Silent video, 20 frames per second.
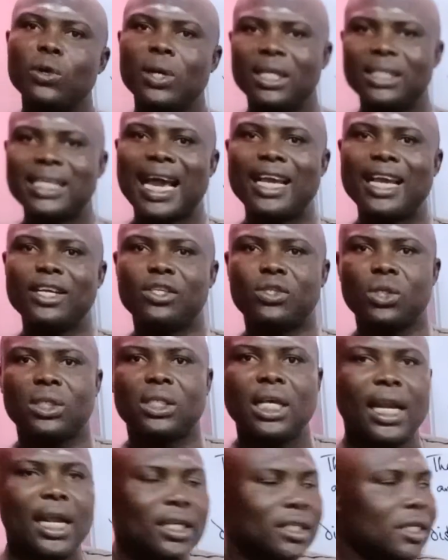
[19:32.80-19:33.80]
is
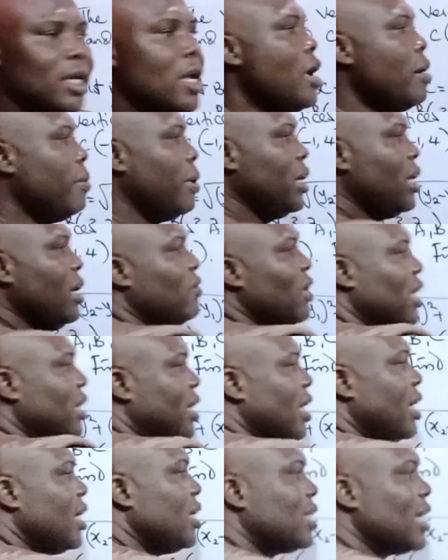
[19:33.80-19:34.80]
isosceles. But if the
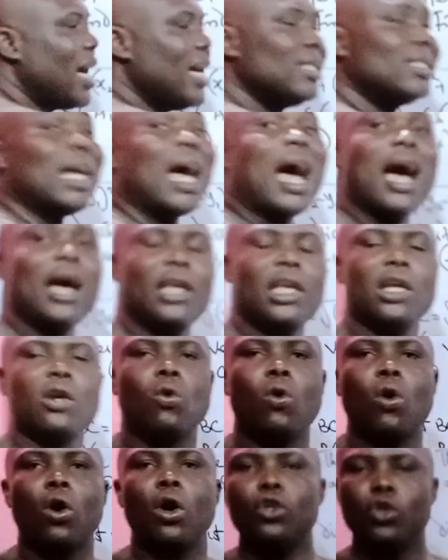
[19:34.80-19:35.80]
three sides are equal,
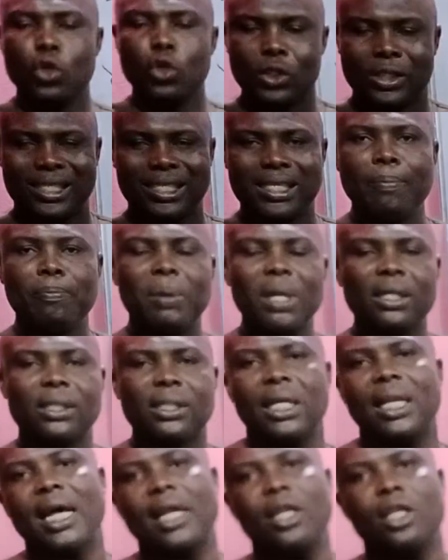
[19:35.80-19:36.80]
you say
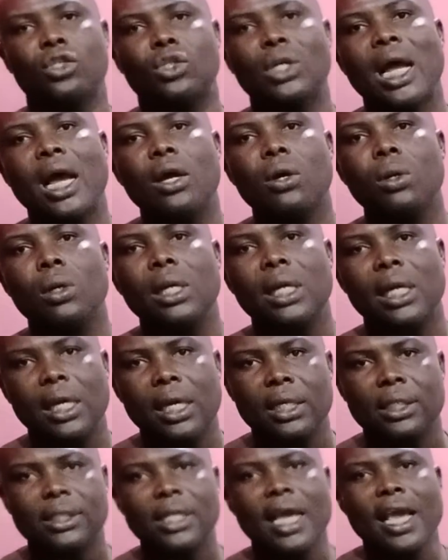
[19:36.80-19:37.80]
that the triangle
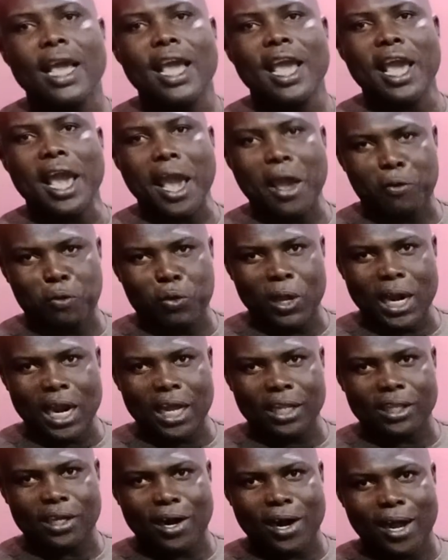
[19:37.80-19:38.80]
is
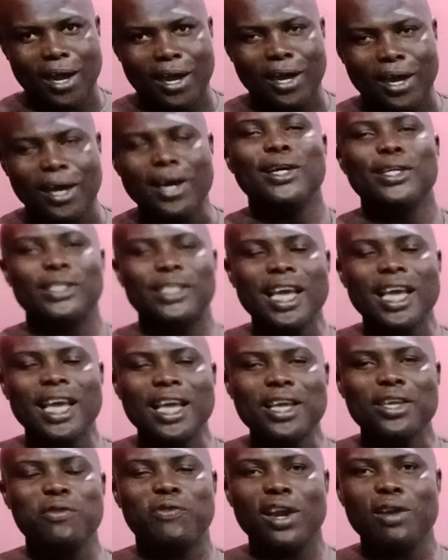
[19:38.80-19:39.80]
equilateral. Thank
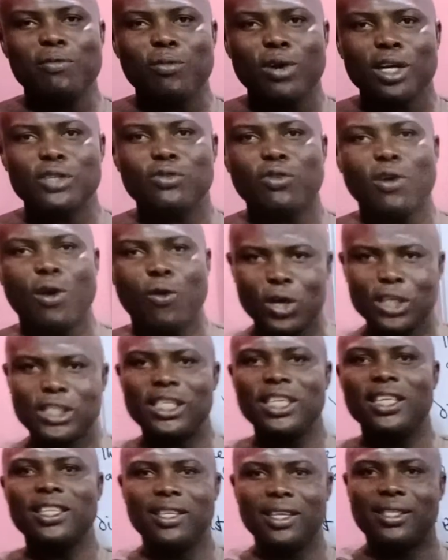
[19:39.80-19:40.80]
you very much for
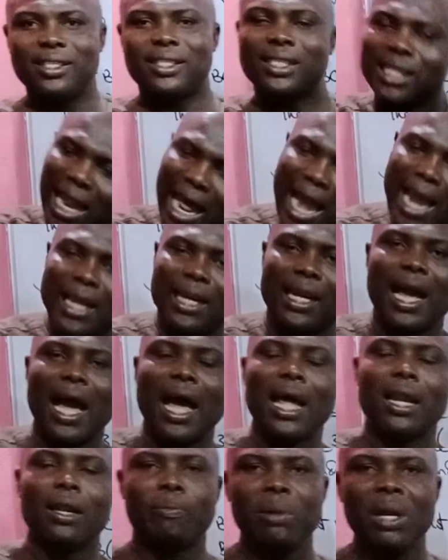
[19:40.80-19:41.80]
watching this slide.
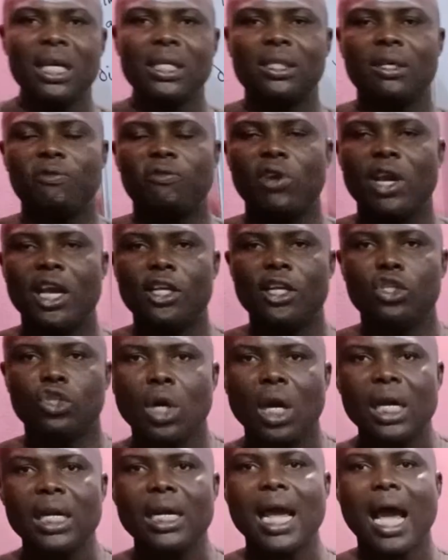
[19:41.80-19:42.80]
Please, if you
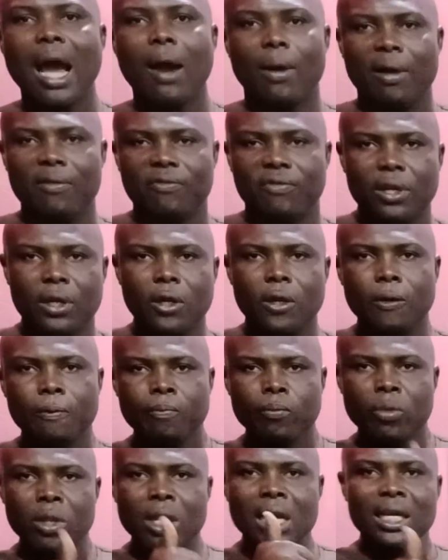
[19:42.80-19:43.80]
enjoyed our video,
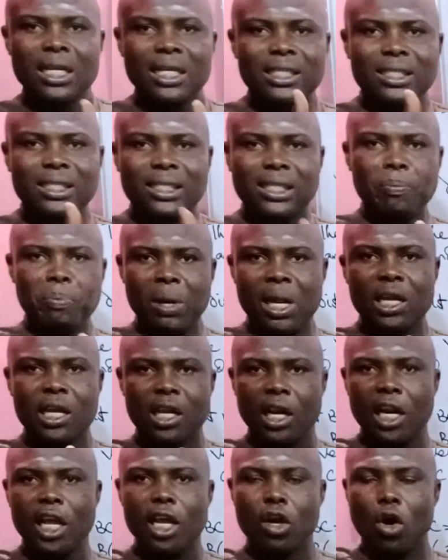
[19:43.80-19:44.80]
simply
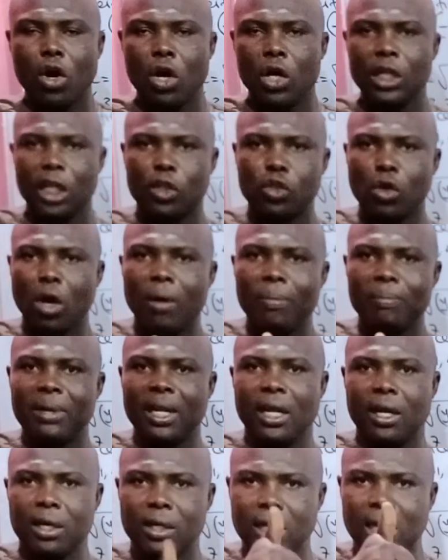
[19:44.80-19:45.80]
click on the
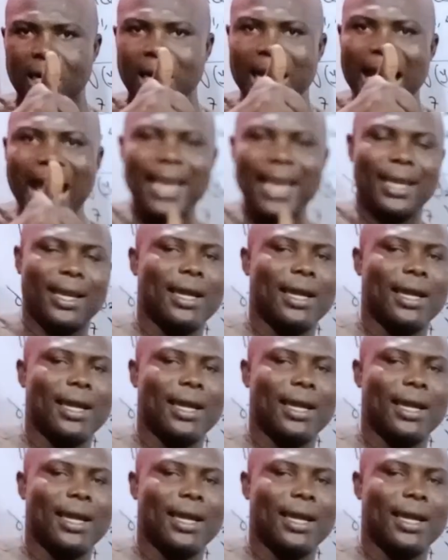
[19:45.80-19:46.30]
top of the like.